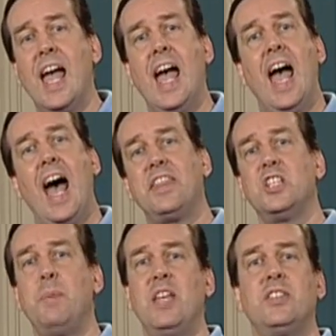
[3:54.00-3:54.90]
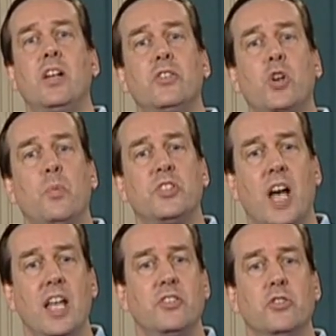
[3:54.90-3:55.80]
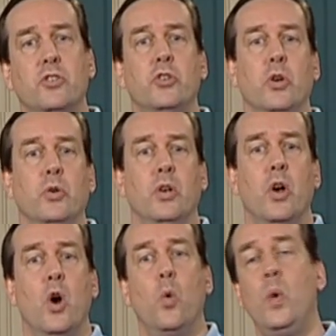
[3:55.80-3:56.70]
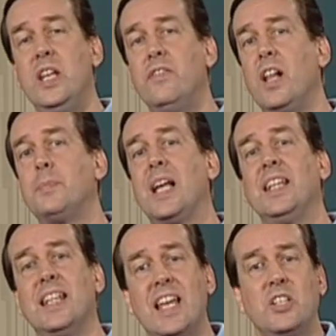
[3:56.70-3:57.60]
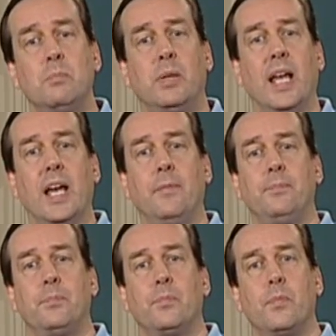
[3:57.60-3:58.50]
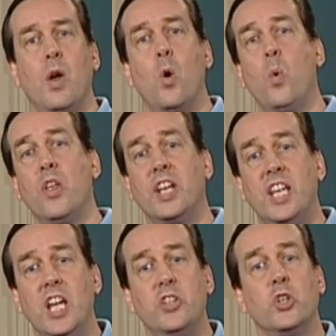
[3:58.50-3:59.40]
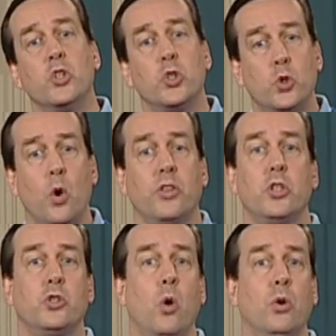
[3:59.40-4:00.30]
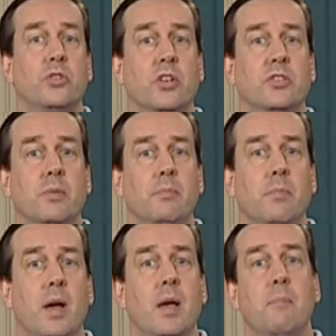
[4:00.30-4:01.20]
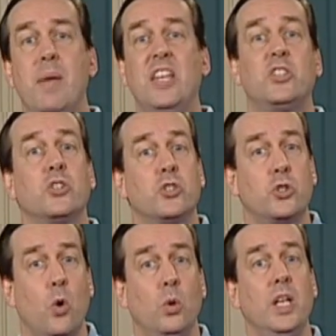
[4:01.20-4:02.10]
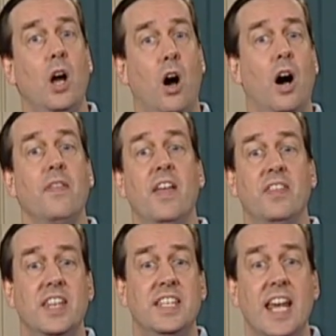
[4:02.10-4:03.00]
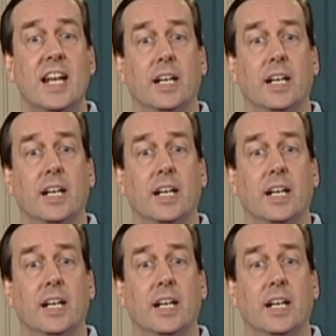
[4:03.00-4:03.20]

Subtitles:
At the Space Telescope Science Institute, we developed a lesson plan where the kids sort the solar system based solely on the data.